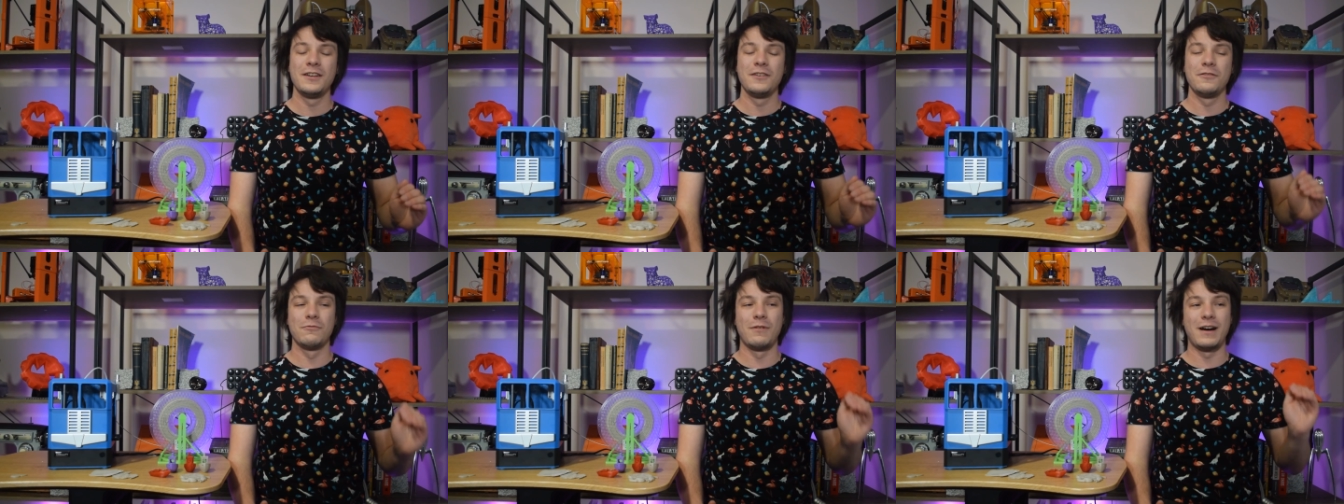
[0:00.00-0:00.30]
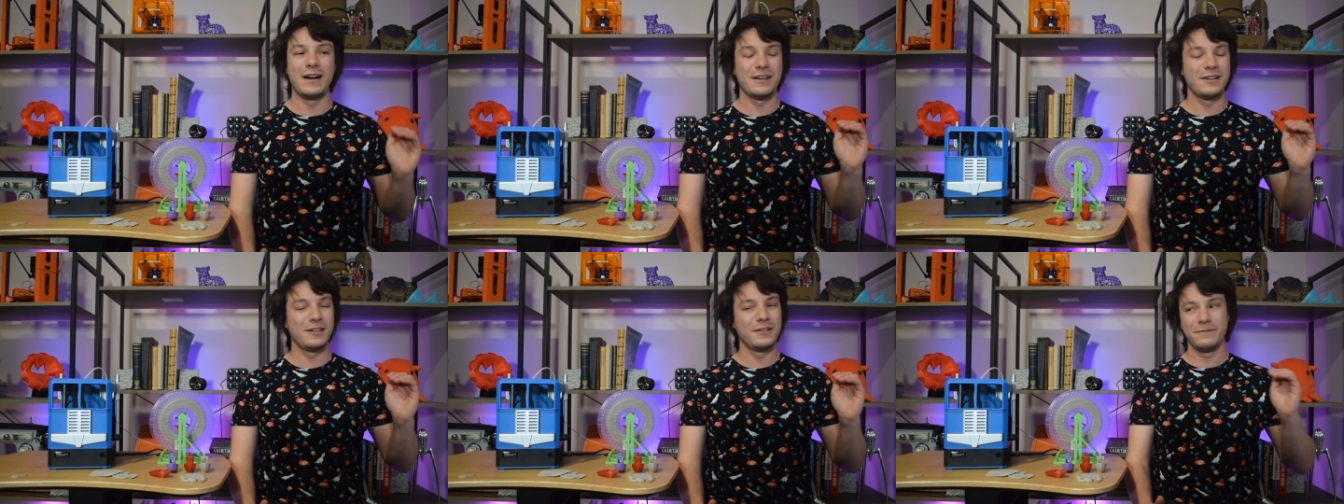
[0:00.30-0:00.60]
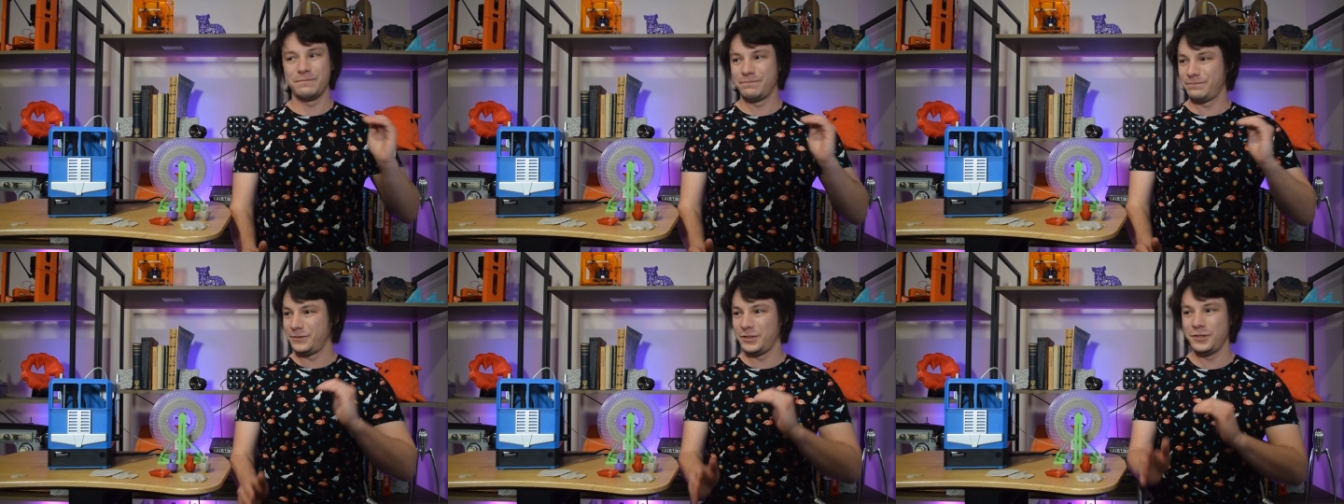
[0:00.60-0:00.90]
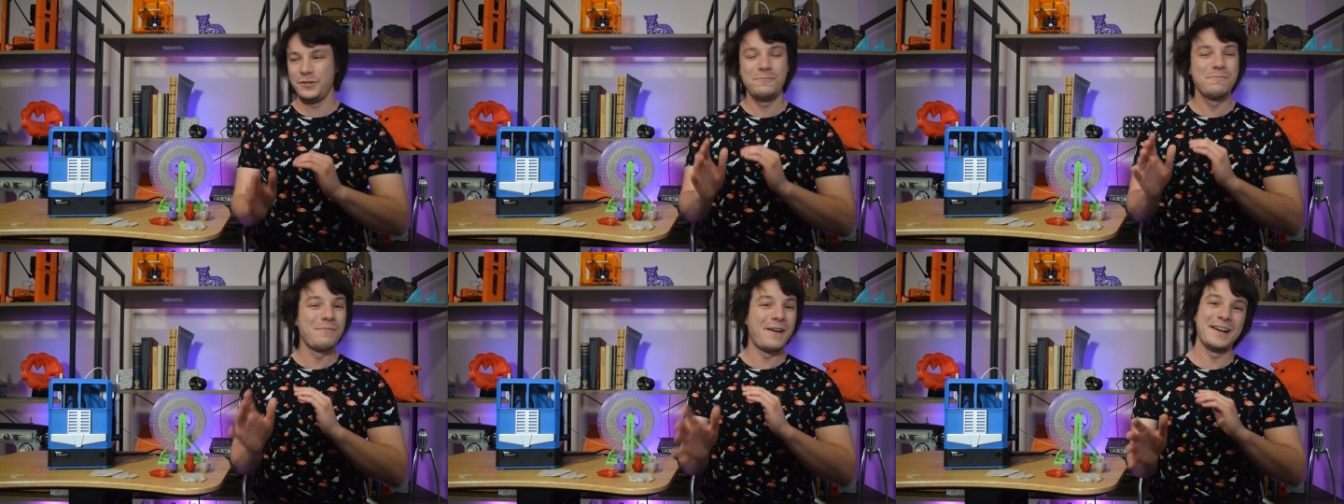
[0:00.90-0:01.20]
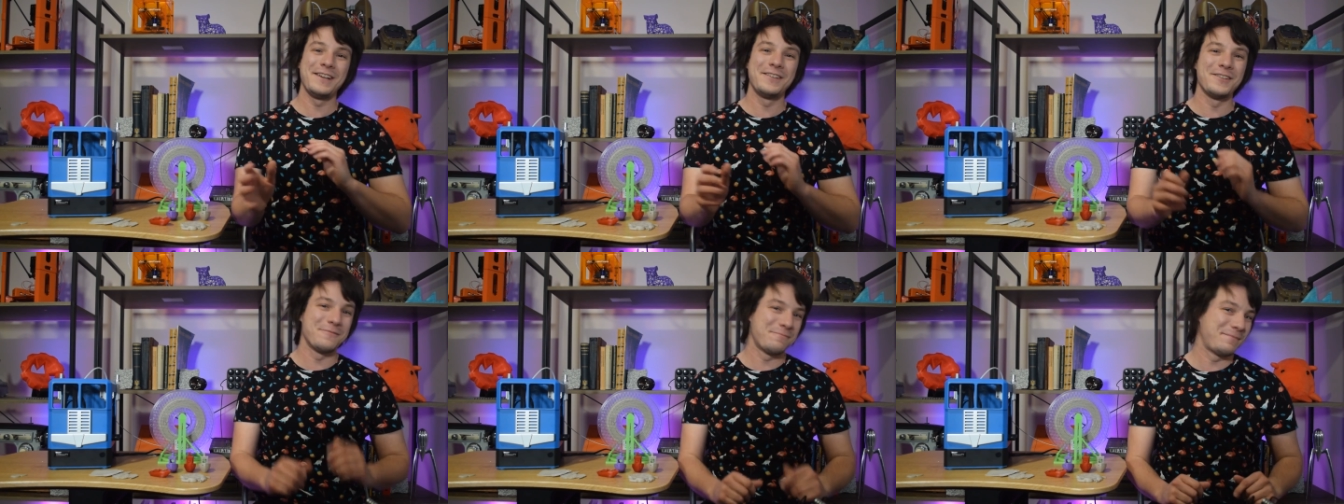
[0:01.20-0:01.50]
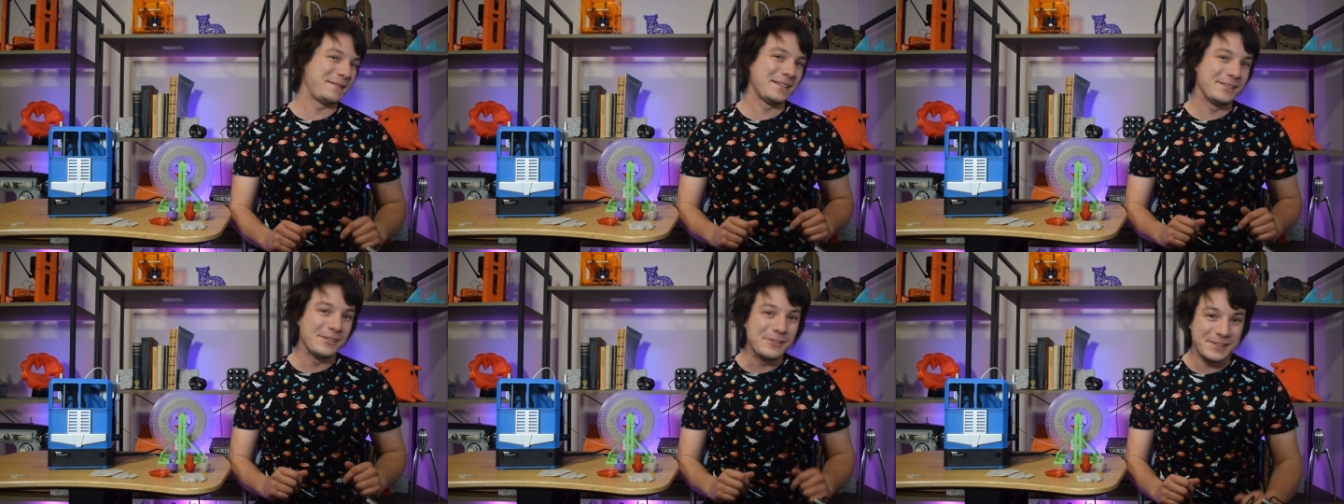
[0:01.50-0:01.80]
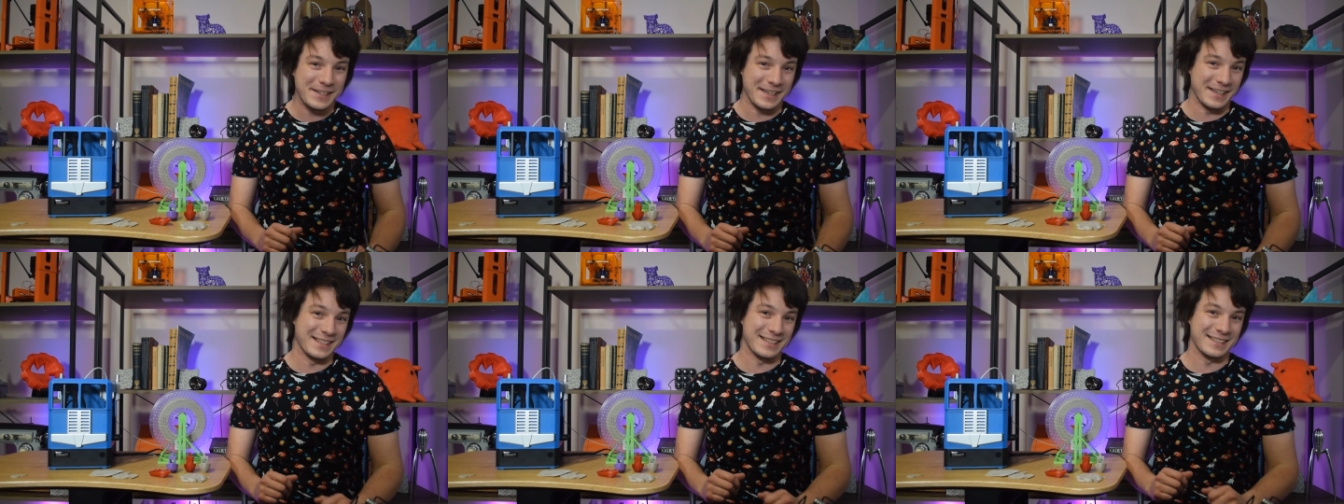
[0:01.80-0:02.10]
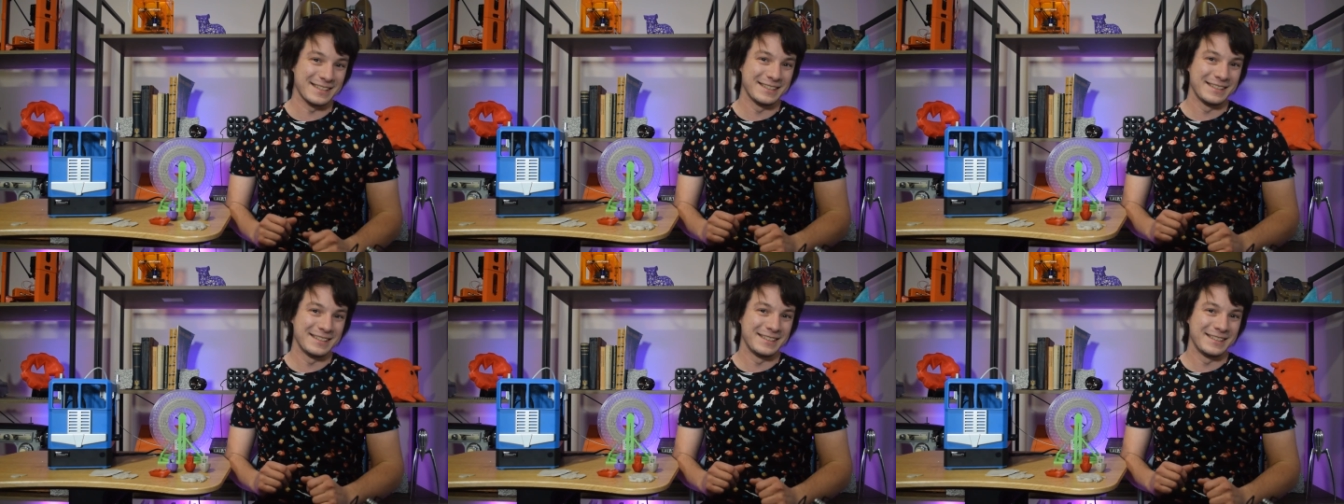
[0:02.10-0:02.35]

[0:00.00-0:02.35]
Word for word: while you might not be looking.